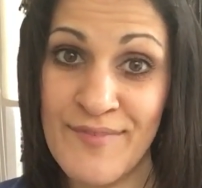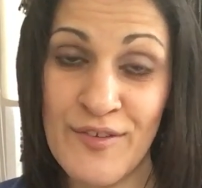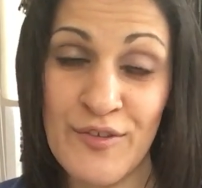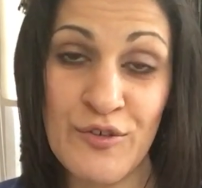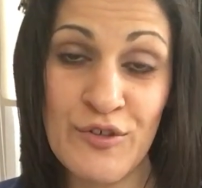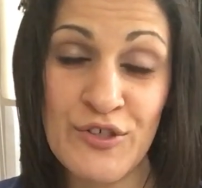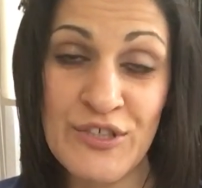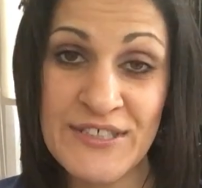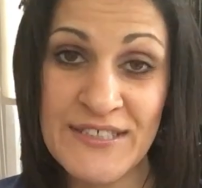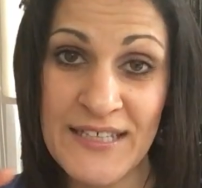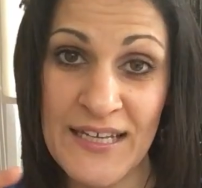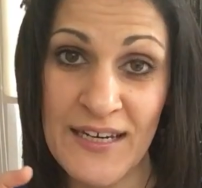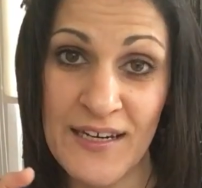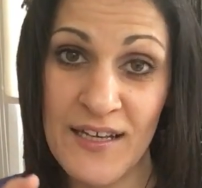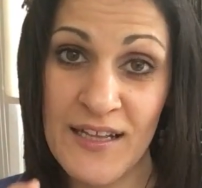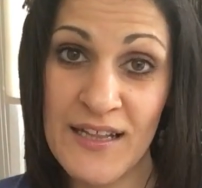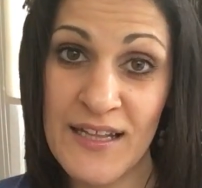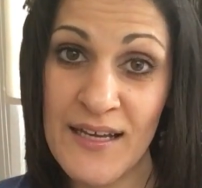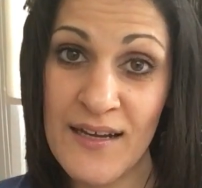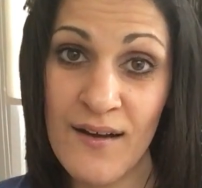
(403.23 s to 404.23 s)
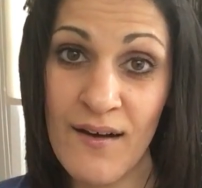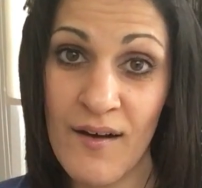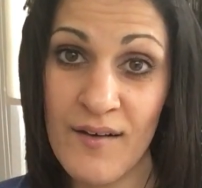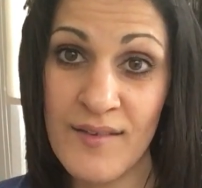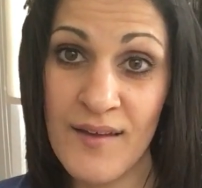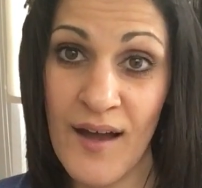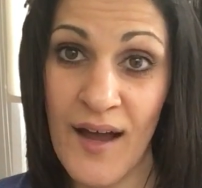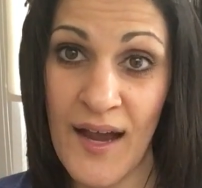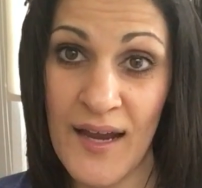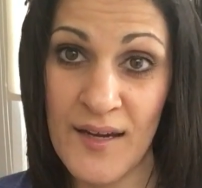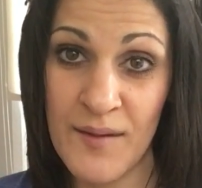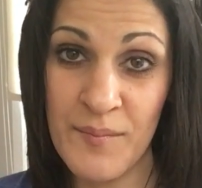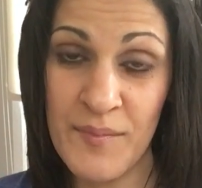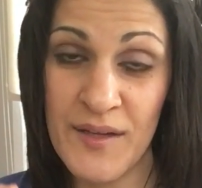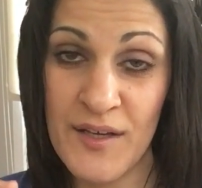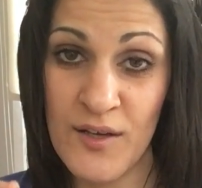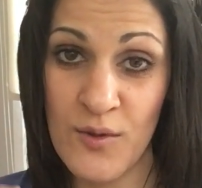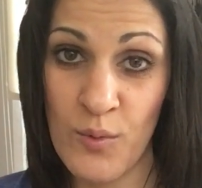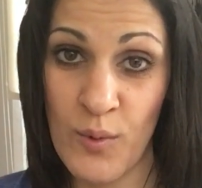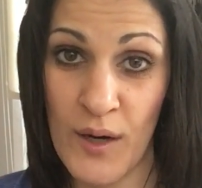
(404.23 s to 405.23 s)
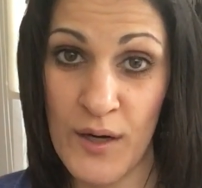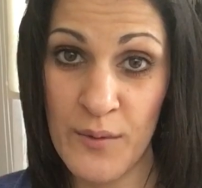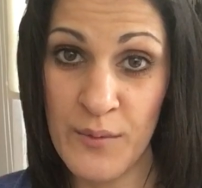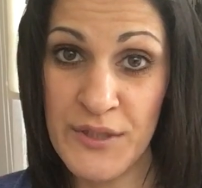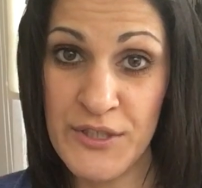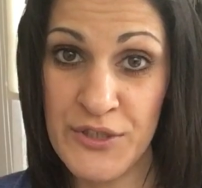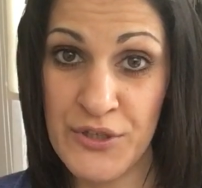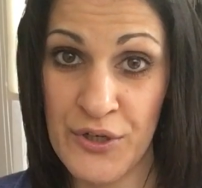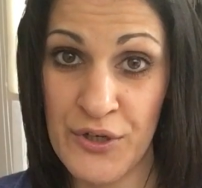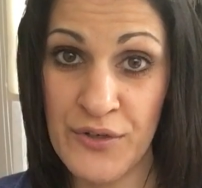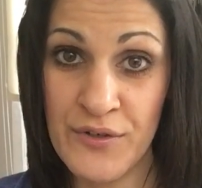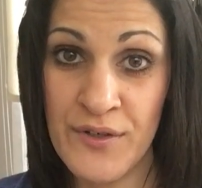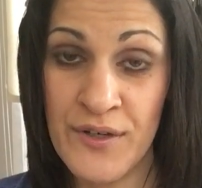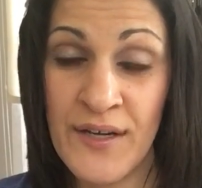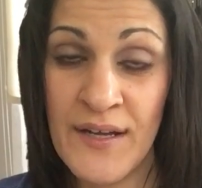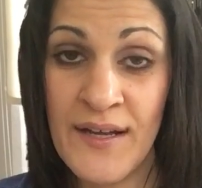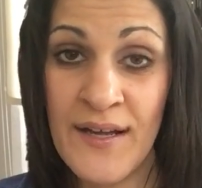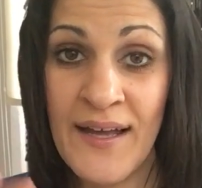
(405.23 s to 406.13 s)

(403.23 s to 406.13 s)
You're just gonna click on the item that you wanna return.